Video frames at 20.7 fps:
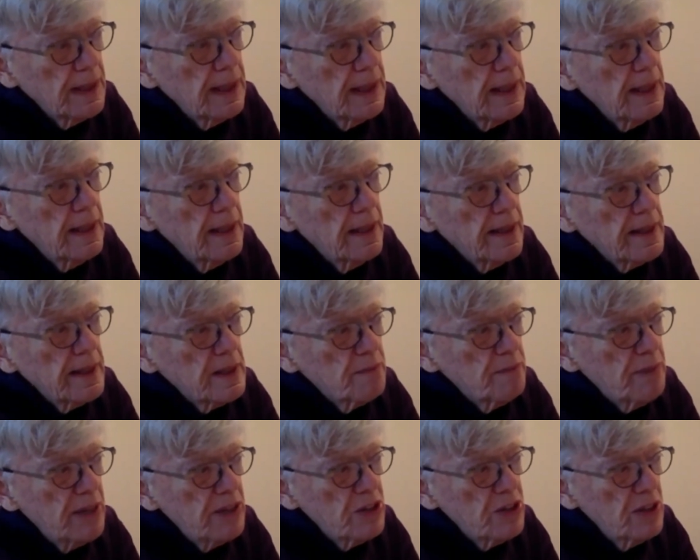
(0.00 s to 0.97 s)

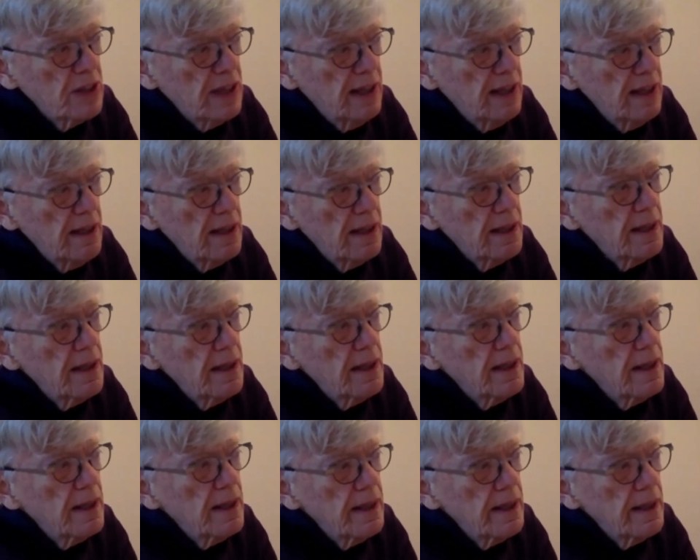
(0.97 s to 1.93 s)
Especially
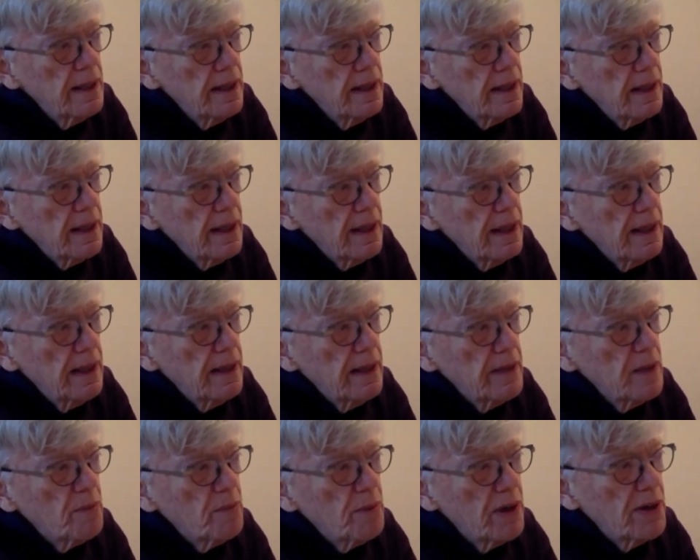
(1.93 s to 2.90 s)
in
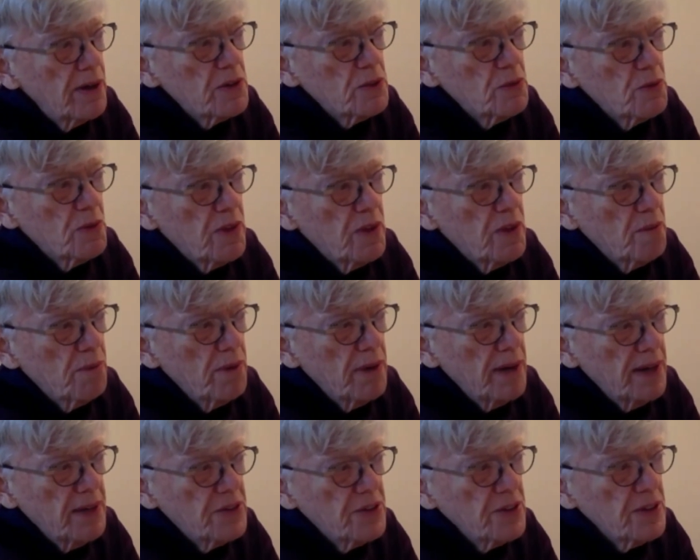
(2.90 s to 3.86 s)
the parts where the
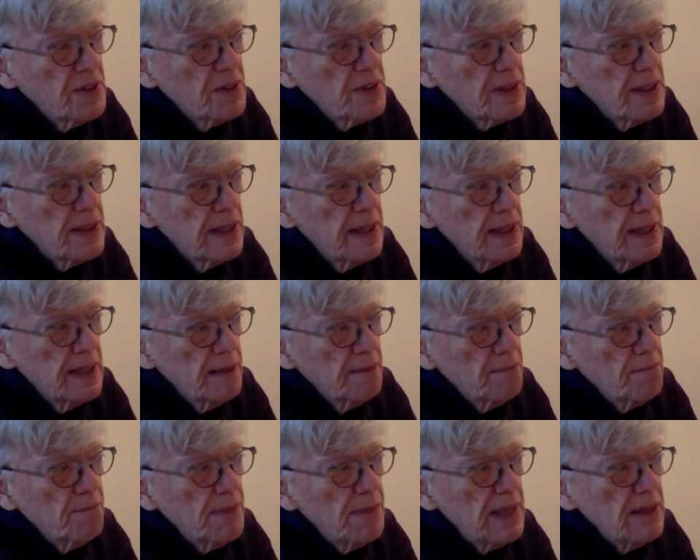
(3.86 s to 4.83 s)
branches
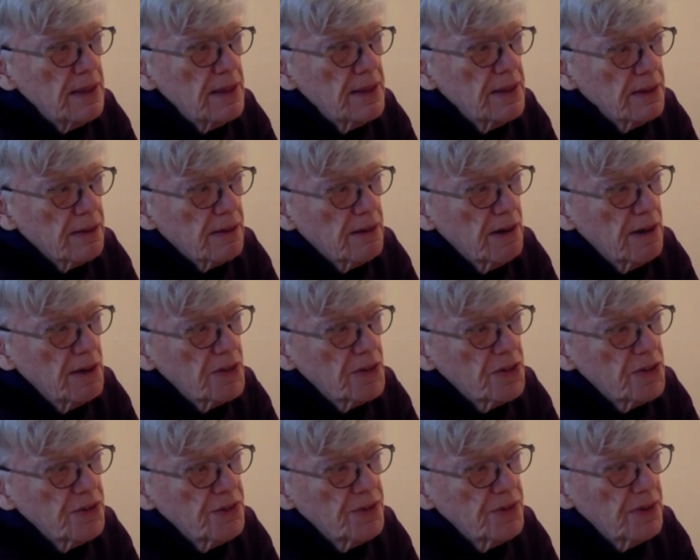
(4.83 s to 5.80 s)
meet, in the crotch
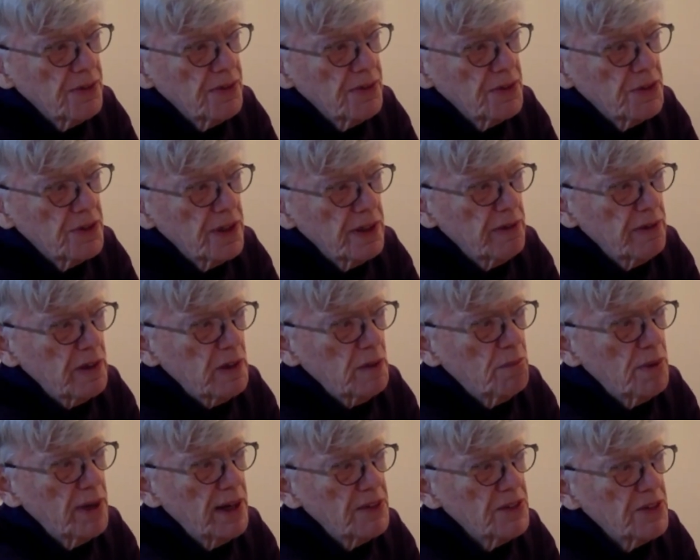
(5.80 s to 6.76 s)
of the tree where the
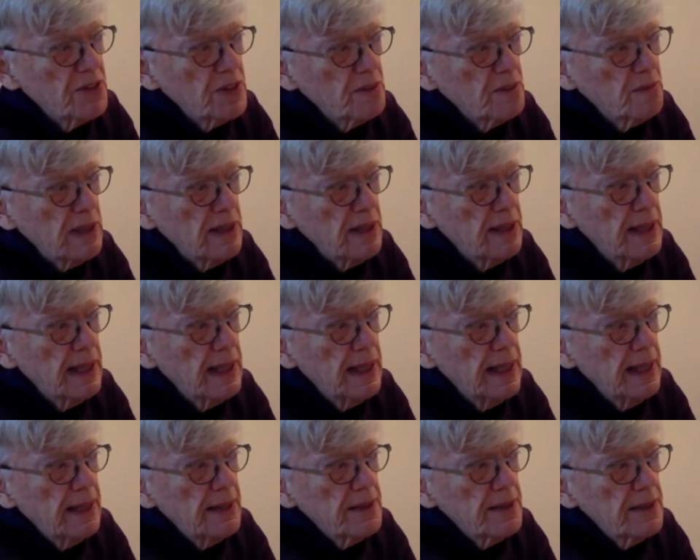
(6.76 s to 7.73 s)
branches meet.
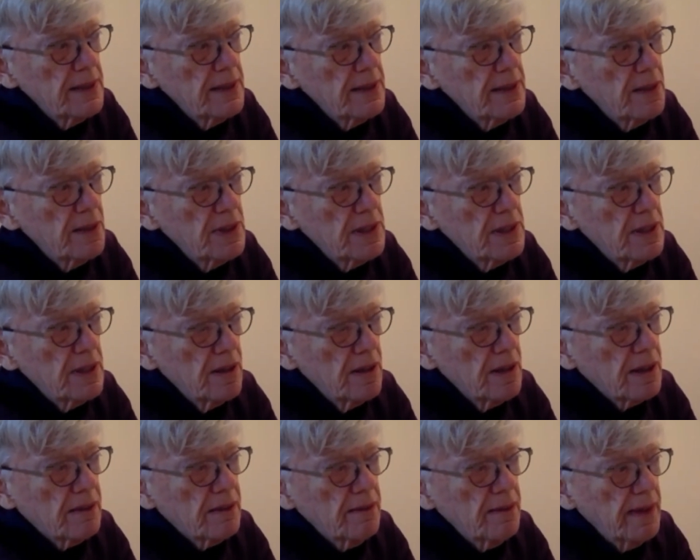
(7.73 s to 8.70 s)
It's always
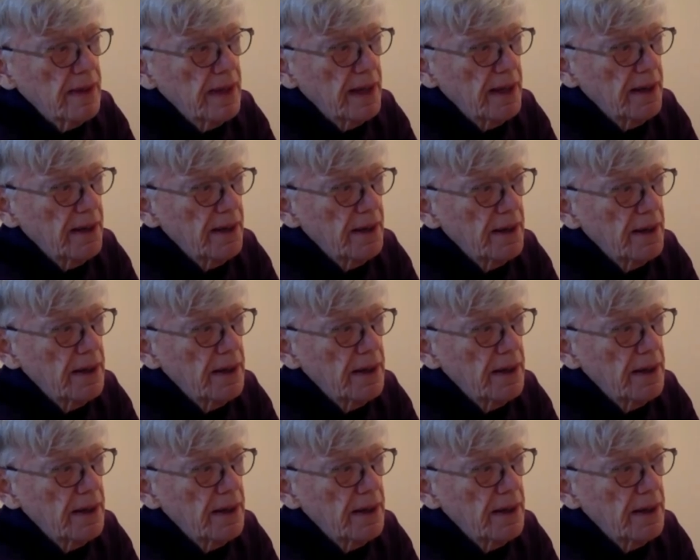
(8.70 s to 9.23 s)
dark there.